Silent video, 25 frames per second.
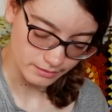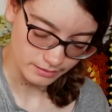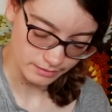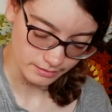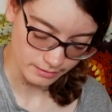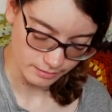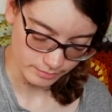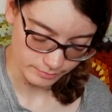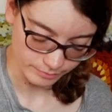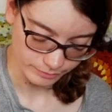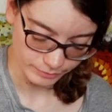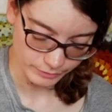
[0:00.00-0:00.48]

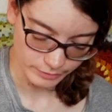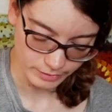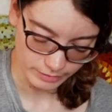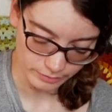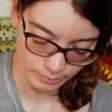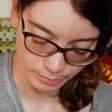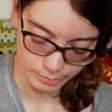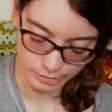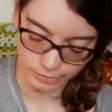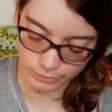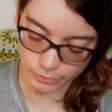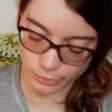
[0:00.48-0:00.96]
Um,
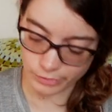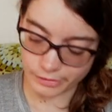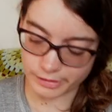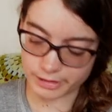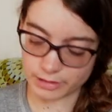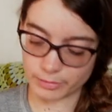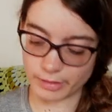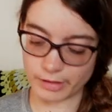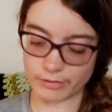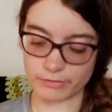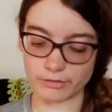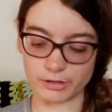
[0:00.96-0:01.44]
everybody
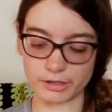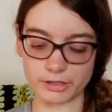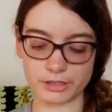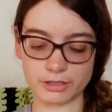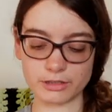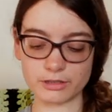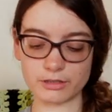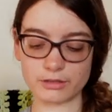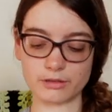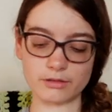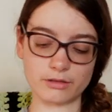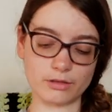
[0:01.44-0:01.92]
worries about
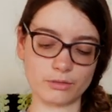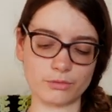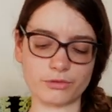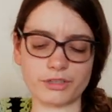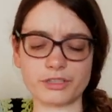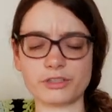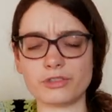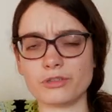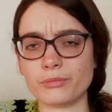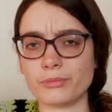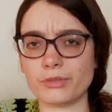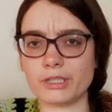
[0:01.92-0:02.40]
rust. Don't
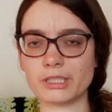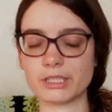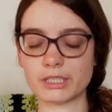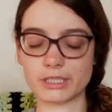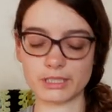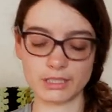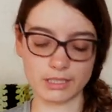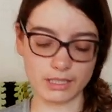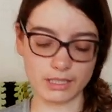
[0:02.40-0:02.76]
worry too much.